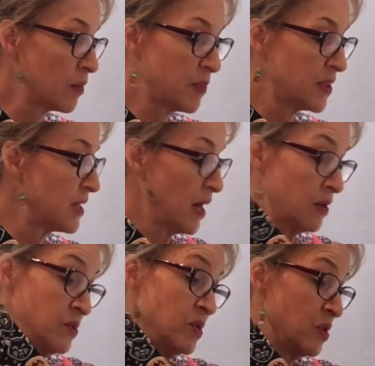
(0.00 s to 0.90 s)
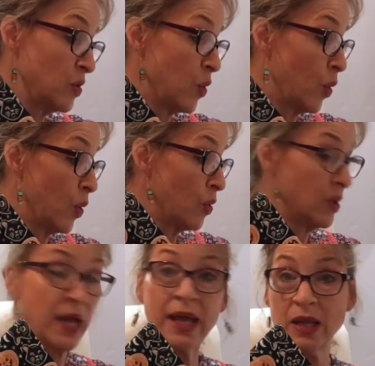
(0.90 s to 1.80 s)
but that wasn't the goal
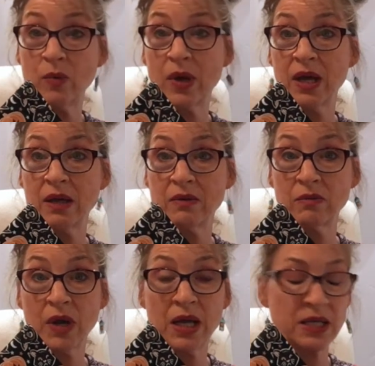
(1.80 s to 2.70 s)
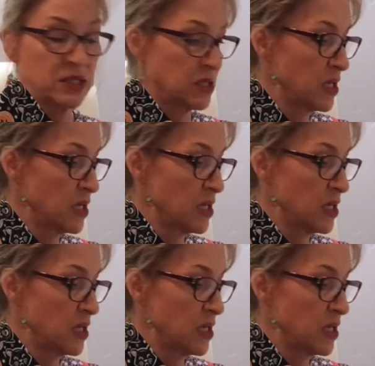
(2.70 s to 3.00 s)
anyway, right?